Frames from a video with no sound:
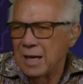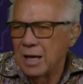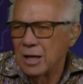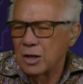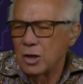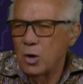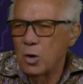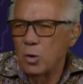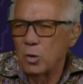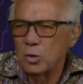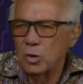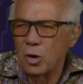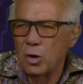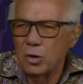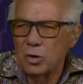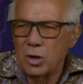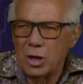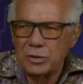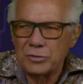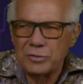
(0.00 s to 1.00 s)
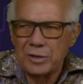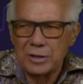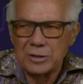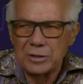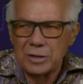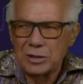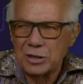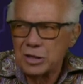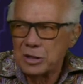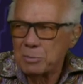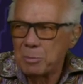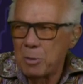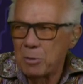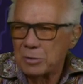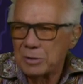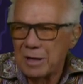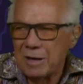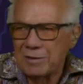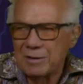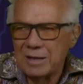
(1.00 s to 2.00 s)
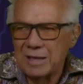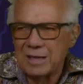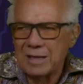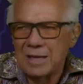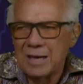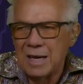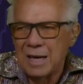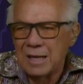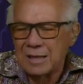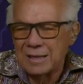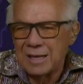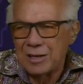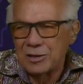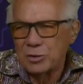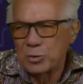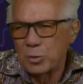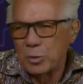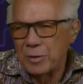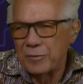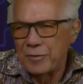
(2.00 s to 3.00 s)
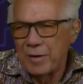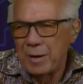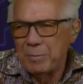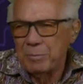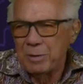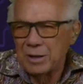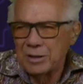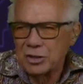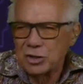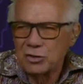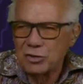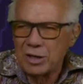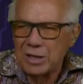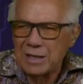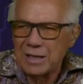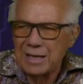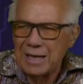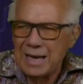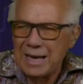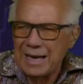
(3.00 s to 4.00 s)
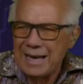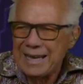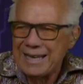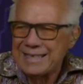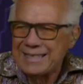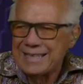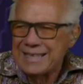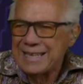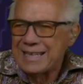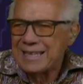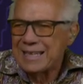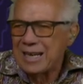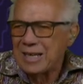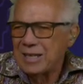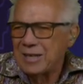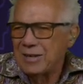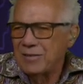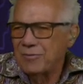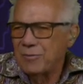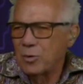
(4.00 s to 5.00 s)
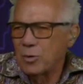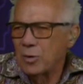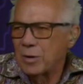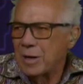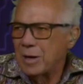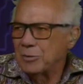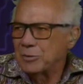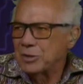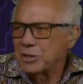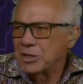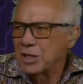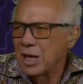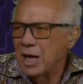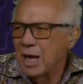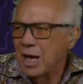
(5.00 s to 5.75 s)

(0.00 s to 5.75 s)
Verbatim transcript: Gold gold contract got smoked out here, down 25 bucks, trading eighteen ninety four an ounce.